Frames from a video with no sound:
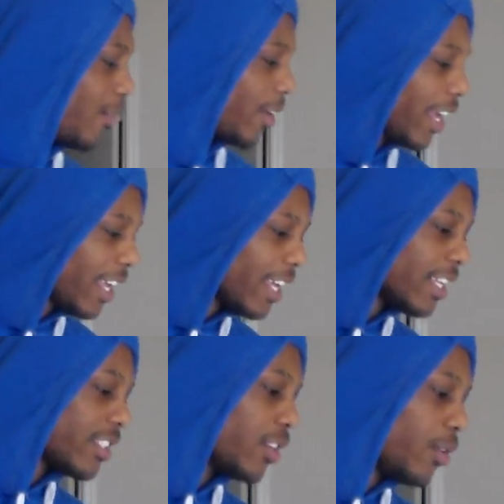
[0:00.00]
okay?
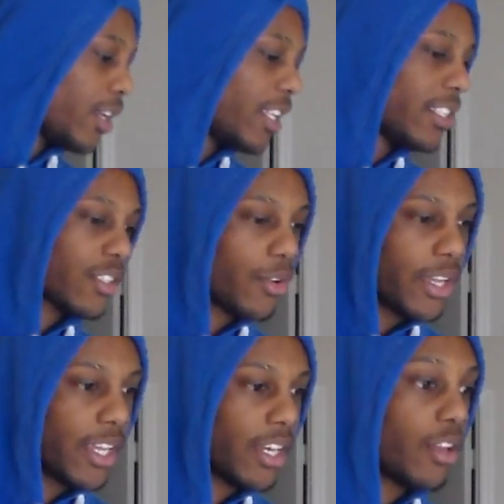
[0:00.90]
So let's go
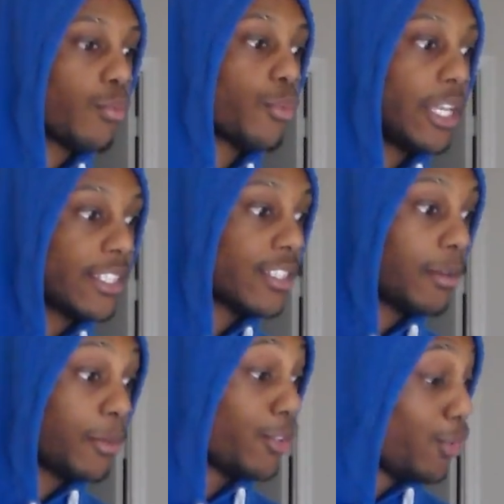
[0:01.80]
ahead and read
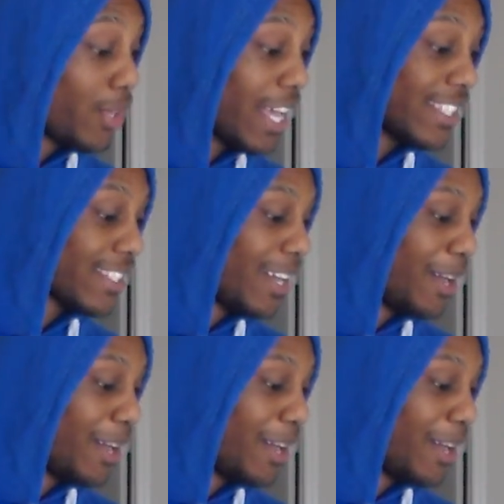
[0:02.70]
some of you guys'